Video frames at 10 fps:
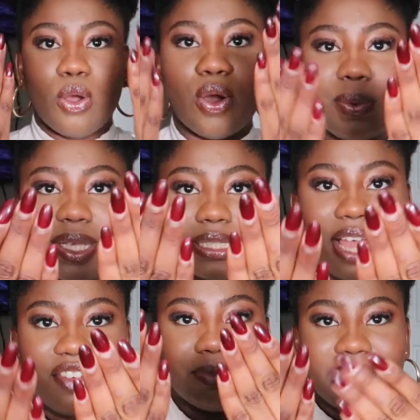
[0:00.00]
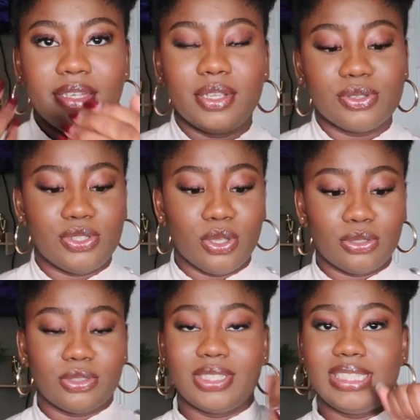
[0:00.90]
always have my nails
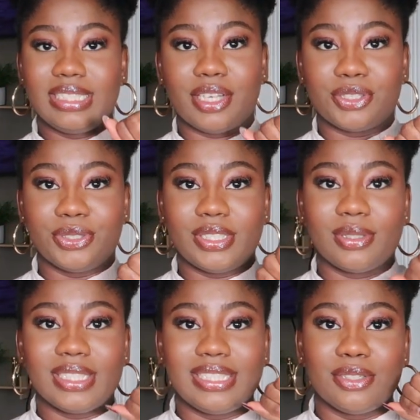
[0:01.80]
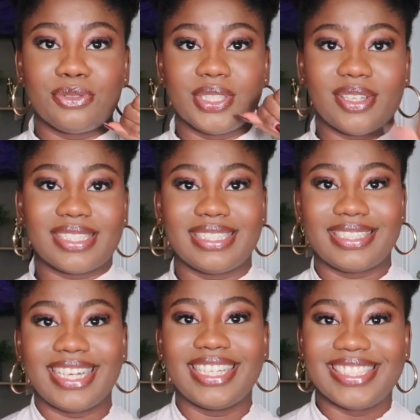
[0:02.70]
done. Although these are grown out, this is a grown out
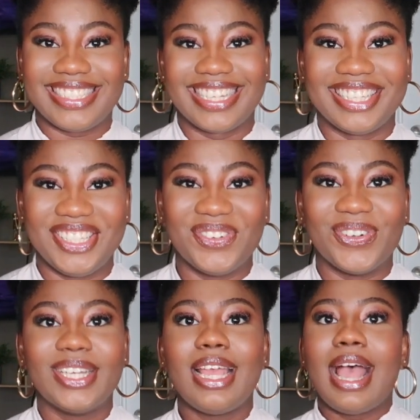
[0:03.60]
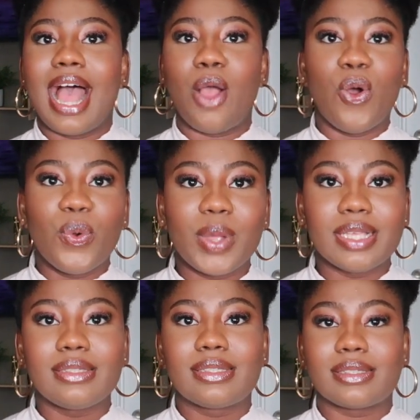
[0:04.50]
set and I need to get a new one. I
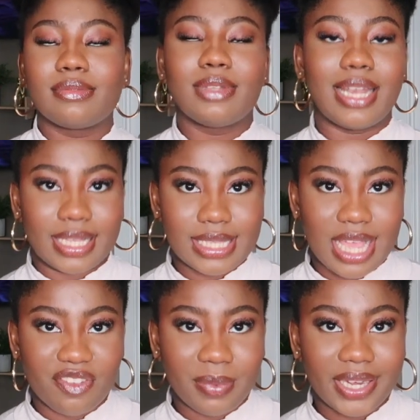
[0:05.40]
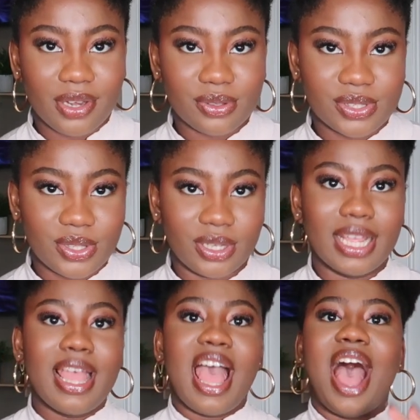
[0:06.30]
always like to have my nails
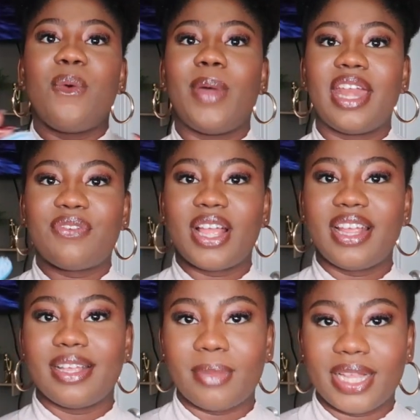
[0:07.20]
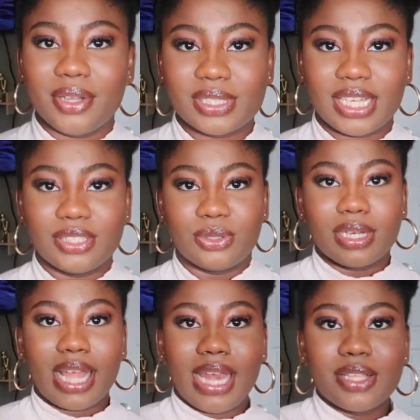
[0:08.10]
done, and whenever my nails are
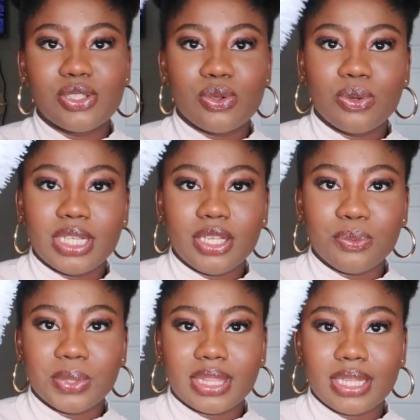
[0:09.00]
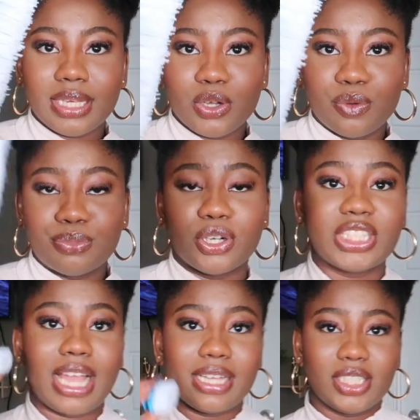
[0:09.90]
done, I like to go in with a nail
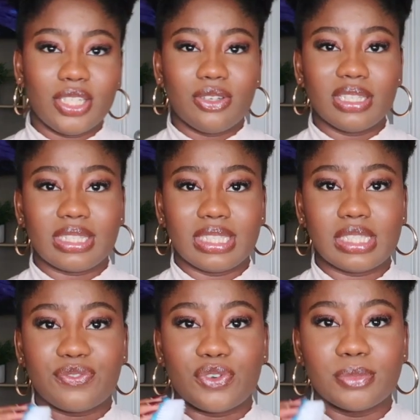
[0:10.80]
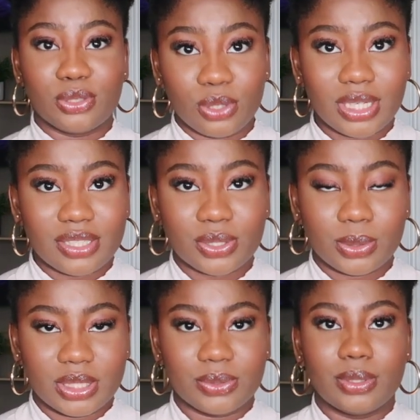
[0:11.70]
brush. I actually got this from the dollar
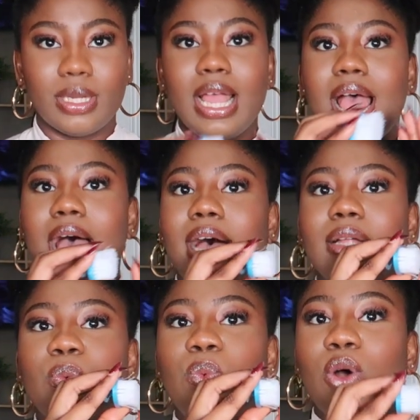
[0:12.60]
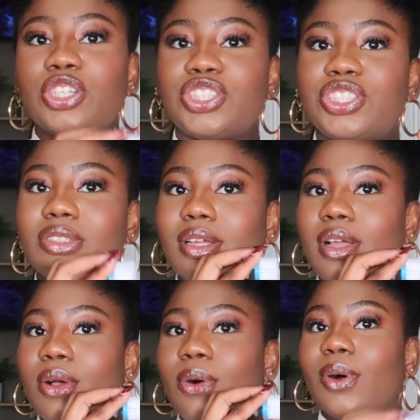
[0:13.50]
store as well, and wash
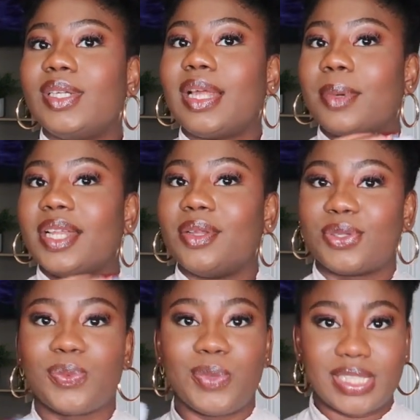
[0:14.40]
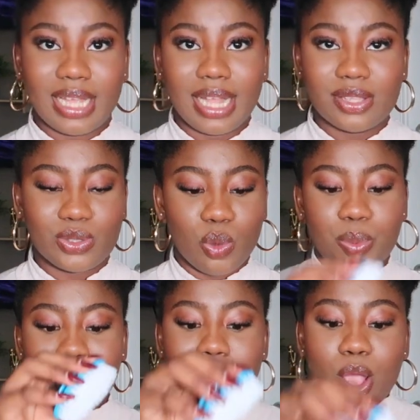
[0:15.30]
under my nails with a hand
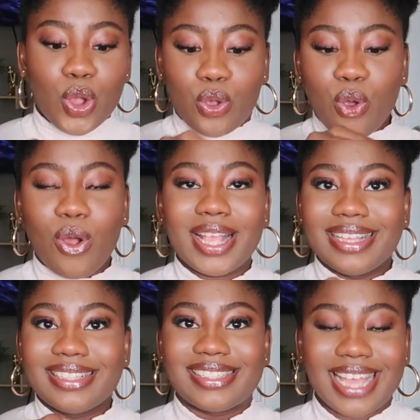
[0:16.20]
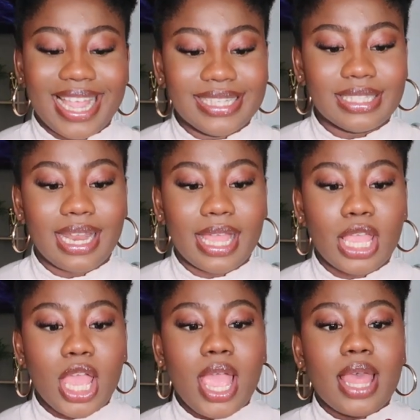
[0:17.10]
soap. Go inside.
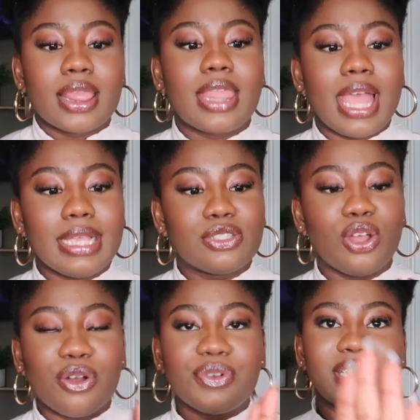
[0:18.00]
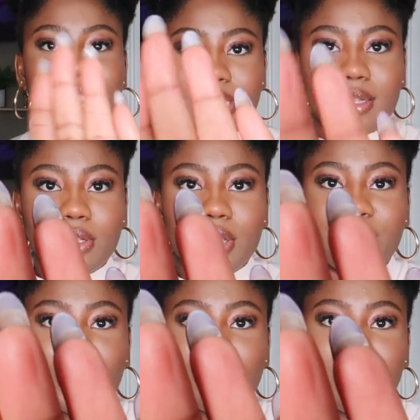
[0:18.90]
Like, there is no reason,
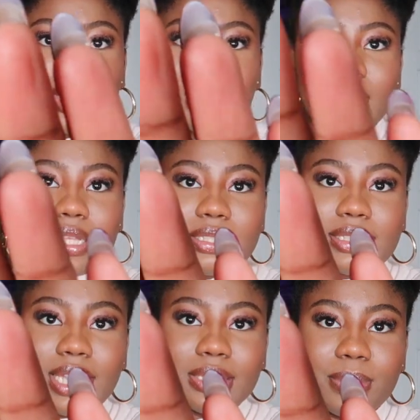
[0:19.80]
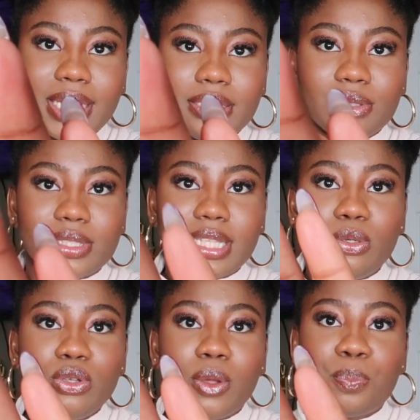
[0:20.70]
if you look inside my nails, they
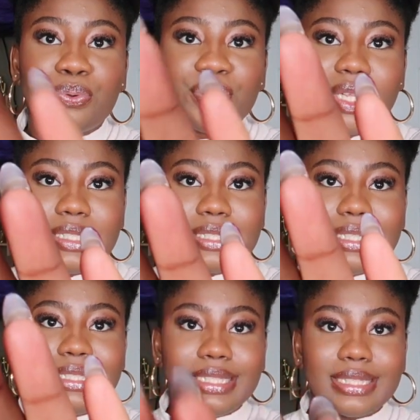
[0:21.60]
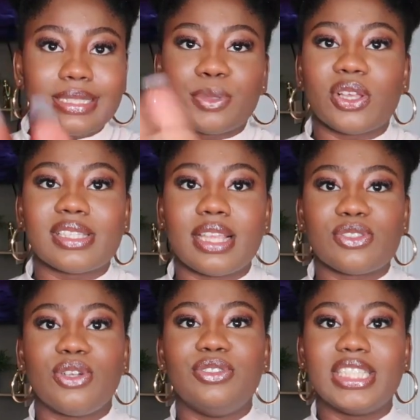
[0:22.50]
look pretty neat, because
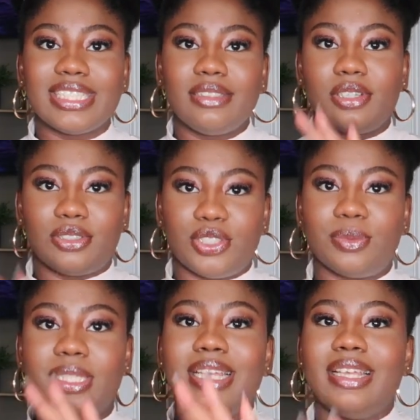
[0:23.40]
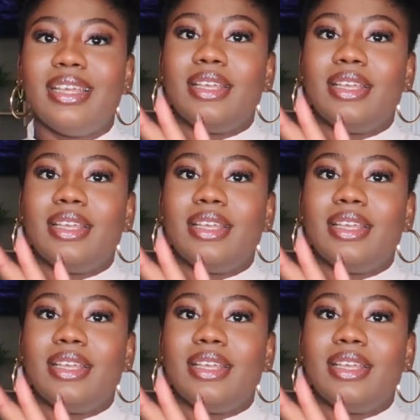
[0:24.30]
there's no reason they should be